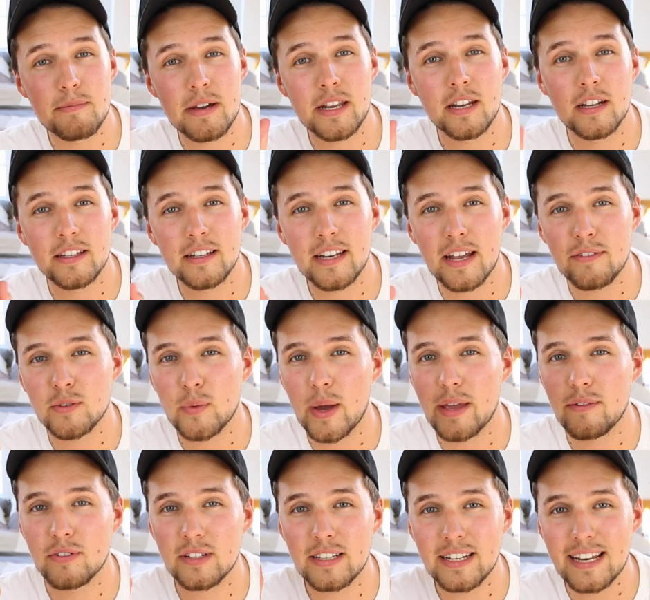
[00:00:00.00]
Meant I didn't have to
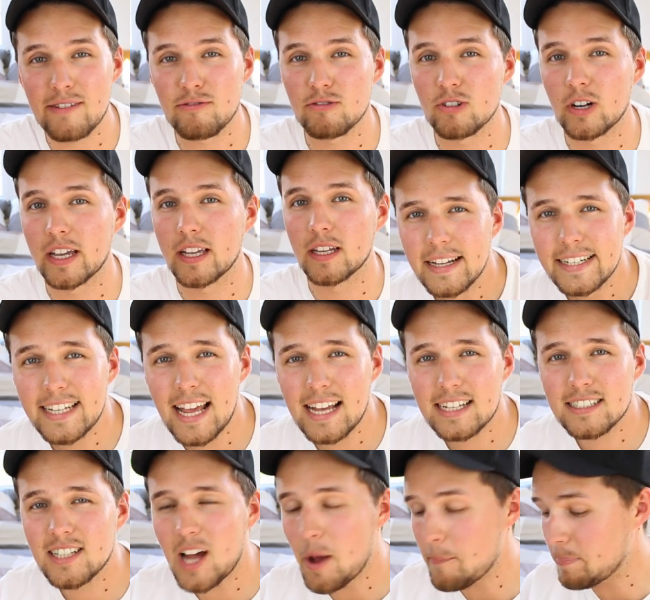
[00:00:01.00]
wait for delivery.
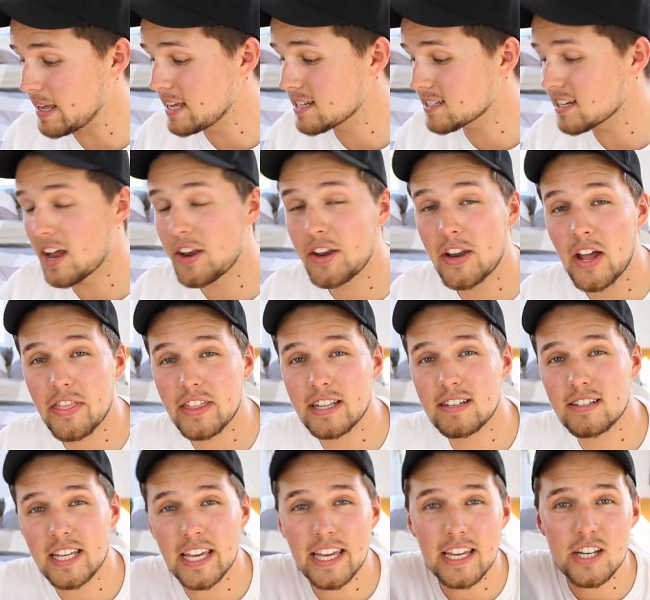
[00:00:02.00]
Next up is another
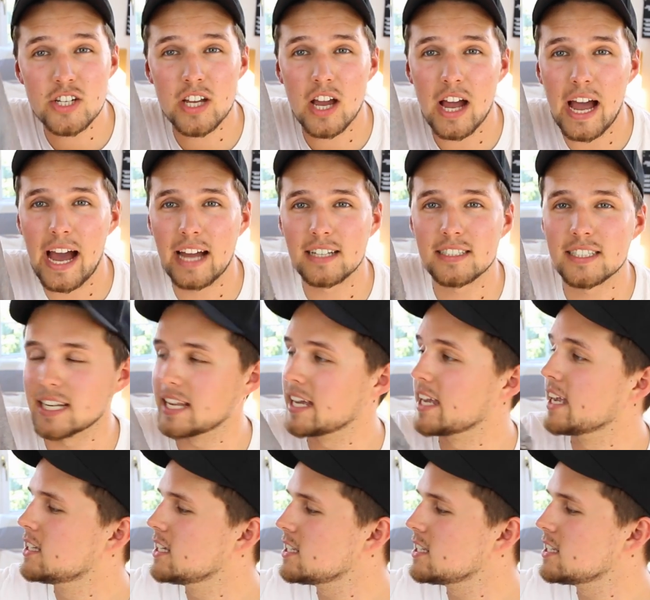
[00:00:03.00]
t-shirt, actually.